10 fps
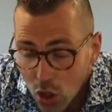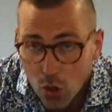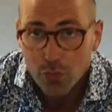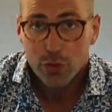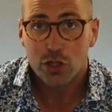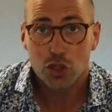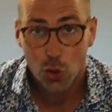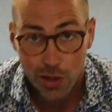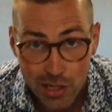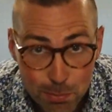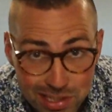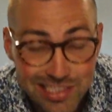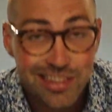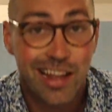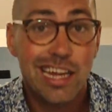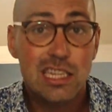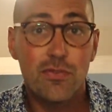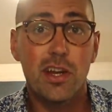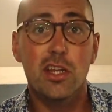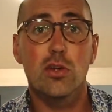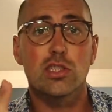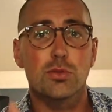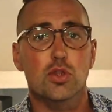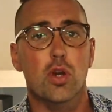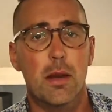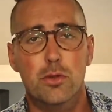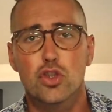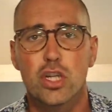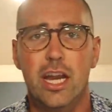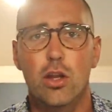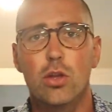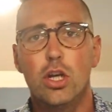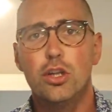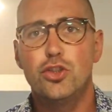Hopefully you enjoyed it. Please like the video, subscribe to the channel,